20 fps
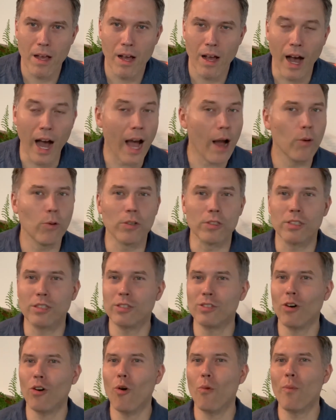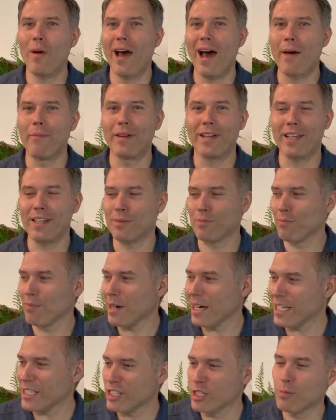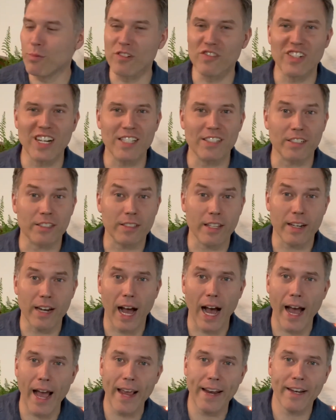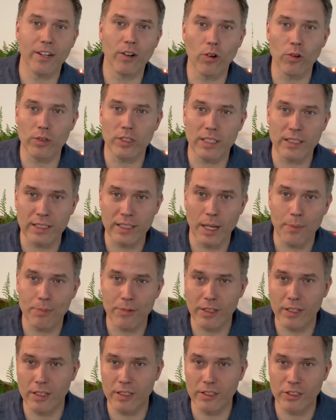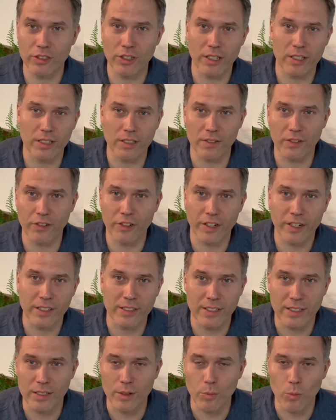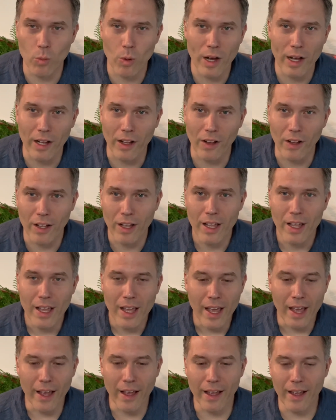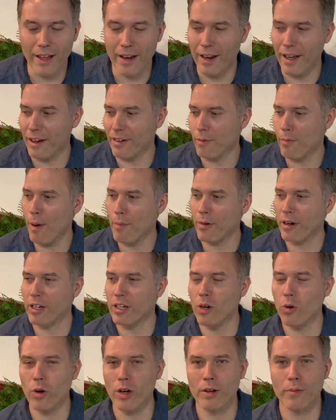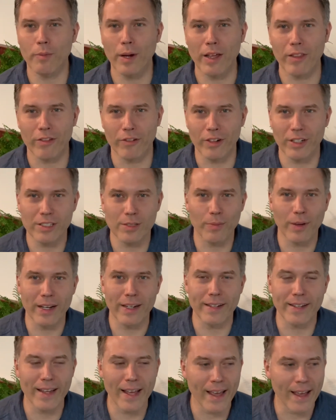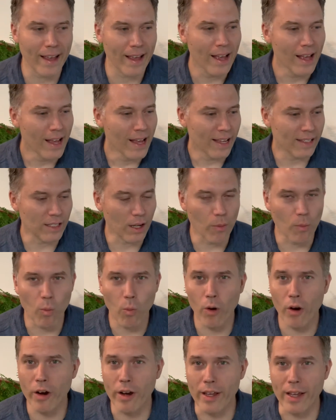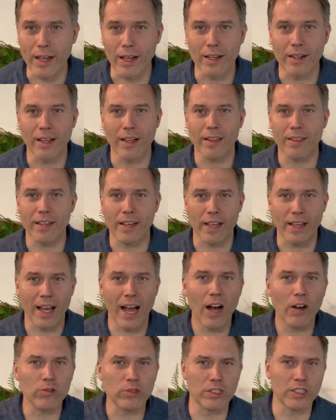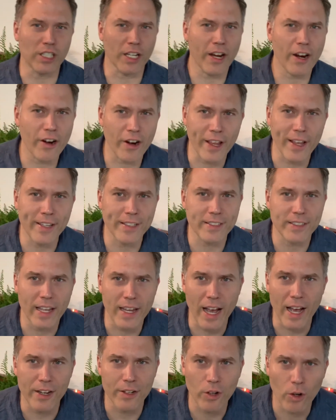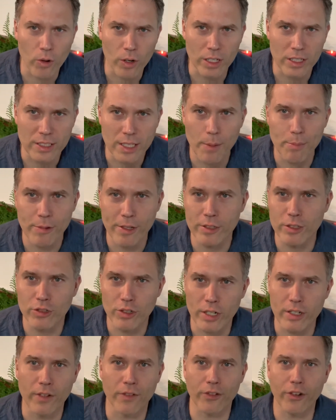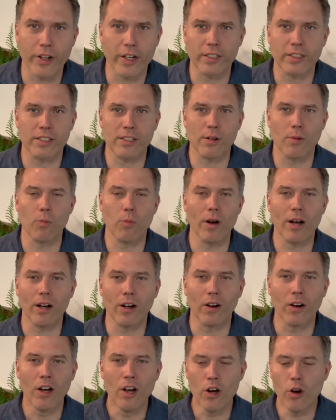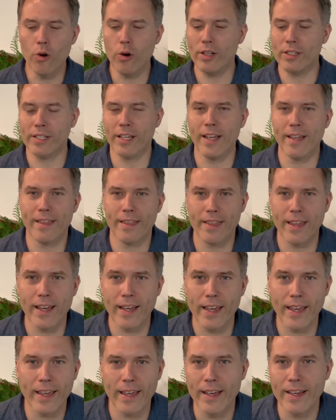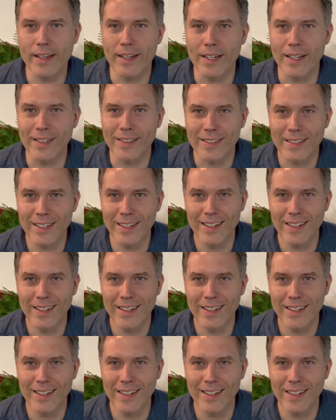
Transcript: I was so mad because my supervisor said I don't accept constructive criticism well. And I remember going about the rest of my day as I'm working and thinking, how dare he say I don't accept constructive criticism well? Who does he think he is?